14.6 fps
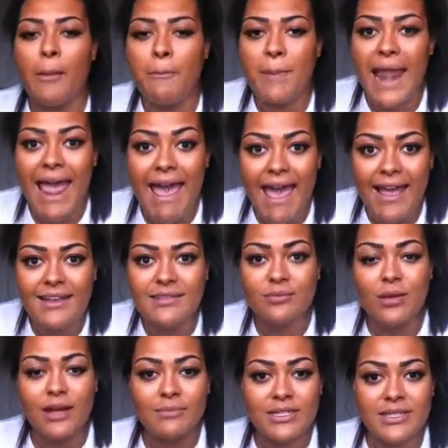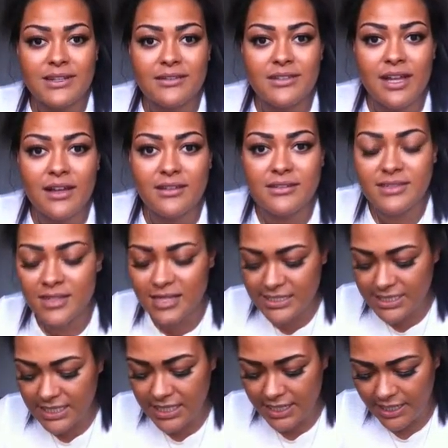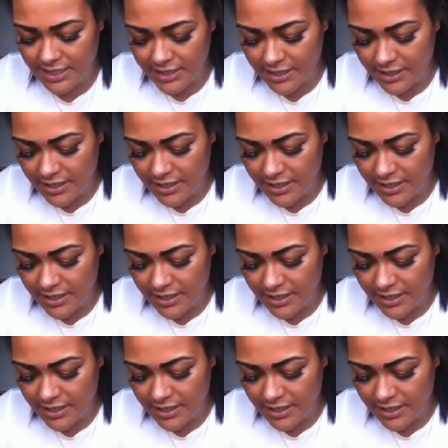Why am I so tongue-tied today?